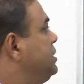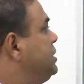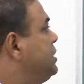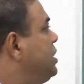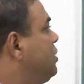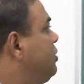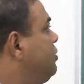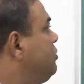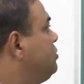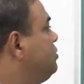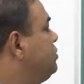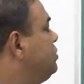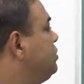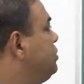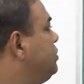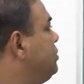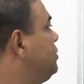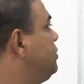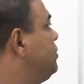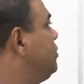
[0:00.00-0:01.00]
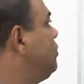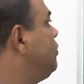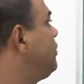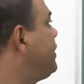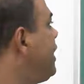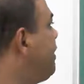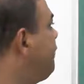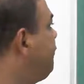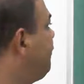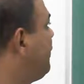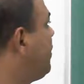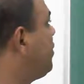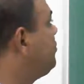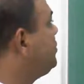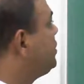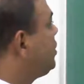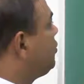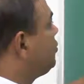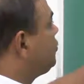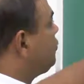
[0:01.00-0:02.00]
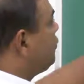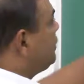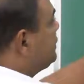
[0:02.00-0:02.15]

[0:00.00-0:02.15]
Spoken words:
Now, we have found out